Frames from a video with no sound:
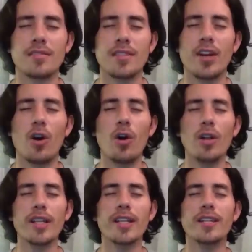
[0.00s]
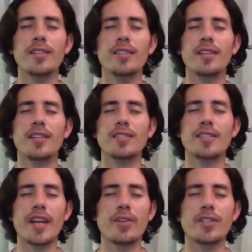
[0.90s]
the holy and
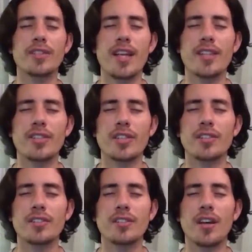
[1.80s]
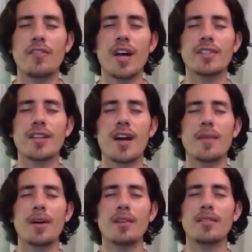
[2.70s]
sacred desert of
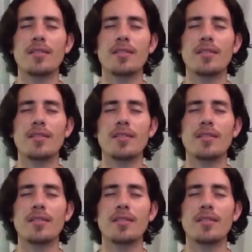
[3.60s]
Atacama.